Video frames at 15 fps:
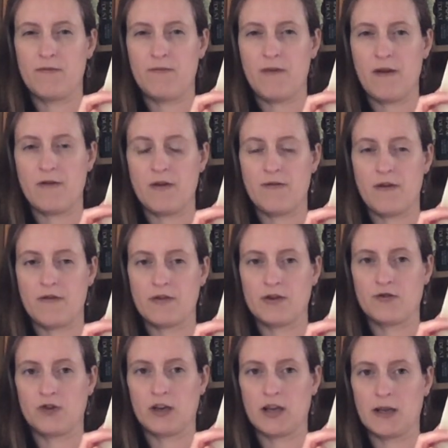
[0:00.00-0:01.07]
very, very
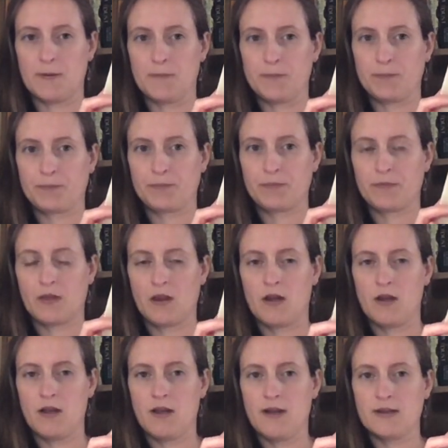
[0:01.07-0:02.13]
tricky.
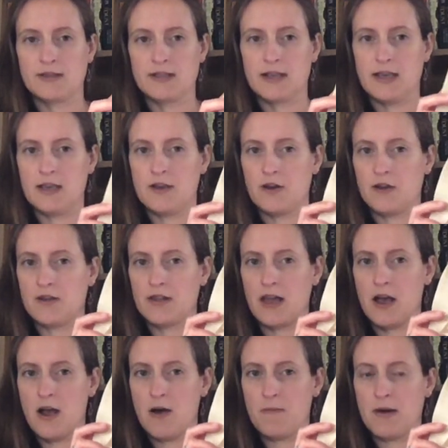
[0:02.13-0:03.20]
So there you go,
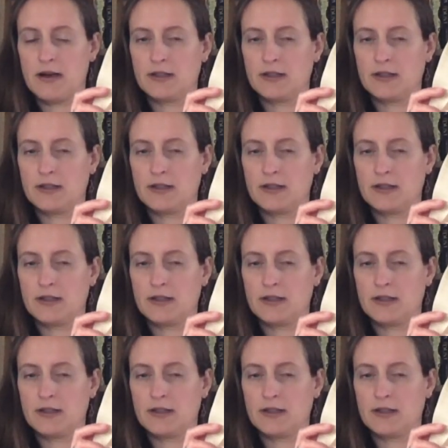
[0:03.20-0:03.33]
there are my